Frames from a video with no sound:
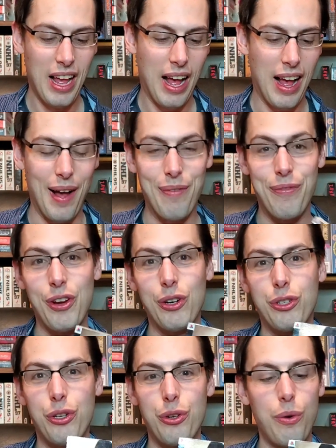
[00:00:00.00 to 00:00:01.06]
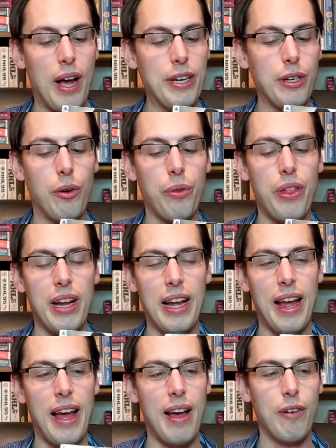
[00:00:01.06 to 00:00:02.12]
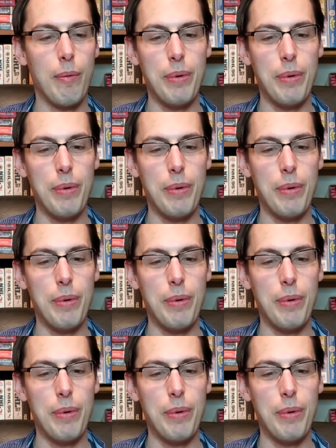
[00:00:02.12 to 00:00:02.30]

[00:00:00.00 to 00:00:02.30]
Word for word: Uh, Fear two, I don't think I have on